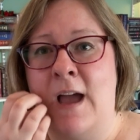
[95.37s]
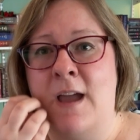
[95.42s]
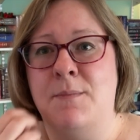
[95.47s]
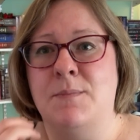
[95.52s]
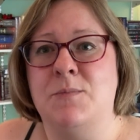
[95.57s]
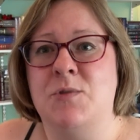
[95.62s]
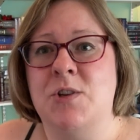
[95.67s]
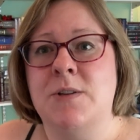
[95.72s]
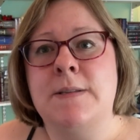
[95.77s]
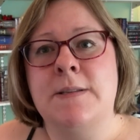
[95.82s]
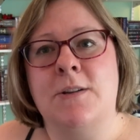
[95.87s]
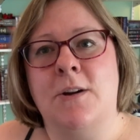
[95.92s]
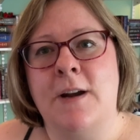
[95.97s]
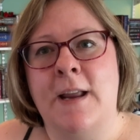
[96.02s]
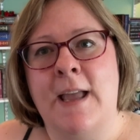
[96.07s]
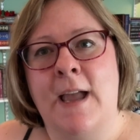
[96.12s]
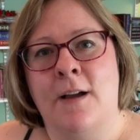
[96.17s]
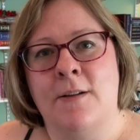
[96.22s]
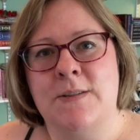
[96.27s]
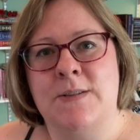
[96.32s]
I'm just
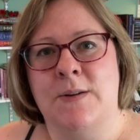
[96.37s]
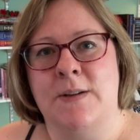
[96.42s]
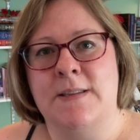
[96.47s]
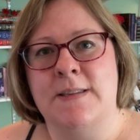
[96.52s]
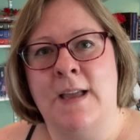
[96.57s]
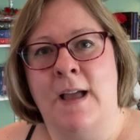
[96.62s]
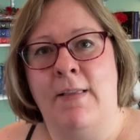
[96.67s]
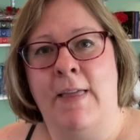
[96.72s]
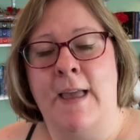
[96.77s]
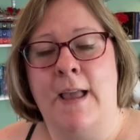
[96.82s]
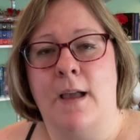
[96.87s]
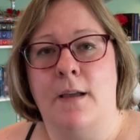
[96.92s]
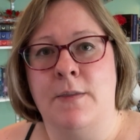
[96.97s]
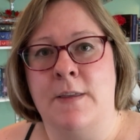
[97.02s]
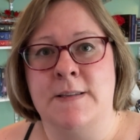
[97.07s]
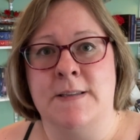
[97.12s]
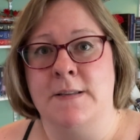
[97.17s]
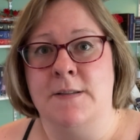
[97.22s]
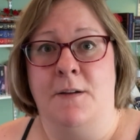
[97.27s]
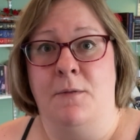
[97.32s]
starting out, so it's not like
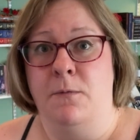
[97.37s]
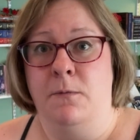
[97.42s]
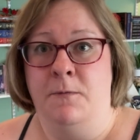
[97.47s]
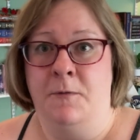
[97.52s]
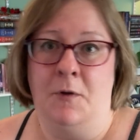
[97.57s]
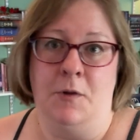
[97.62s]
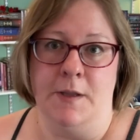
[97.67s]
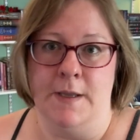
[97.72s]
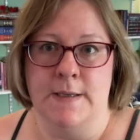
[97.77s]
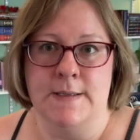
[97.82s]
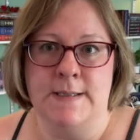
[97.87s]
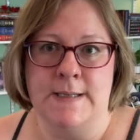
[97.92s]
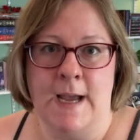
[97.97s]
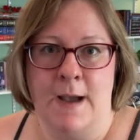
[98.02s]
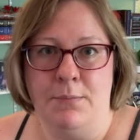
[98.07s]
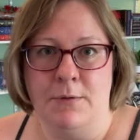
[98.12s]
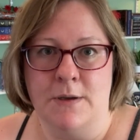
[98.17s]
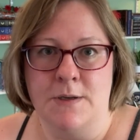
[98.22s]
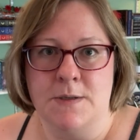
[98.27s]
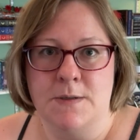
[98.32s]
this is a fully
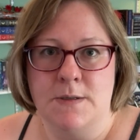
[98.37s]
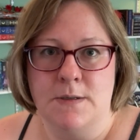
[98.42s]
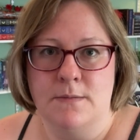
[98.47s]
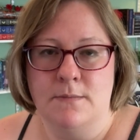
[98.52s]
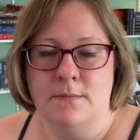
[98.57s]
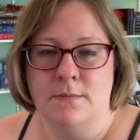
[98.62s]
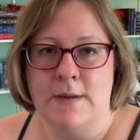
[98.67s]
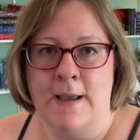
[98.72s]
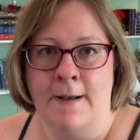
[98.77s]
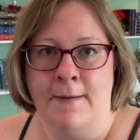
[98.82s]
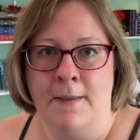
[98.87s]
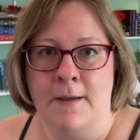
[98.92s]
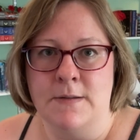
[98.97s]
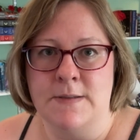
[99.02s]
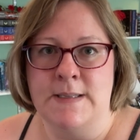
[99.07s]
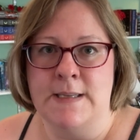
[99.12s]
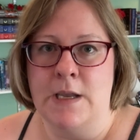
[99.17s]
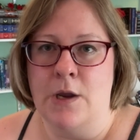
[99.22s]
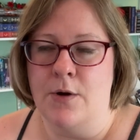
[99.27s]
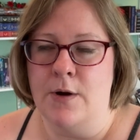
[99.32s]
established
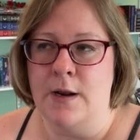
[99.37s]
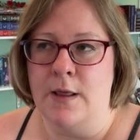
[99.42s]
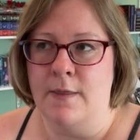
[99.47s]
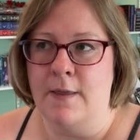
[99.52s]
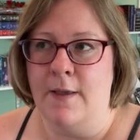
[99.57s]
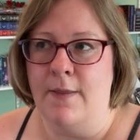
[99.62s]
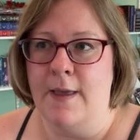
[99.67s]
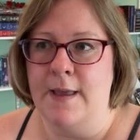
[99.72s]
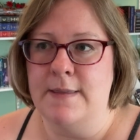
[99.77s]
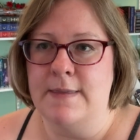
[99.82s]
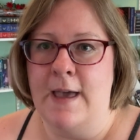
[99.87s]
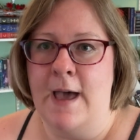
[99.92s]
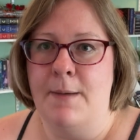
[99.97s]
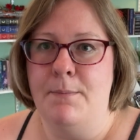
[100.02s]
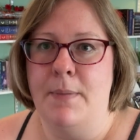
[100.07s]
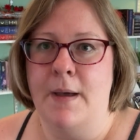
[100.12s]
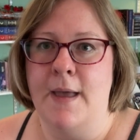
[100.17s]
LLC or anything like that,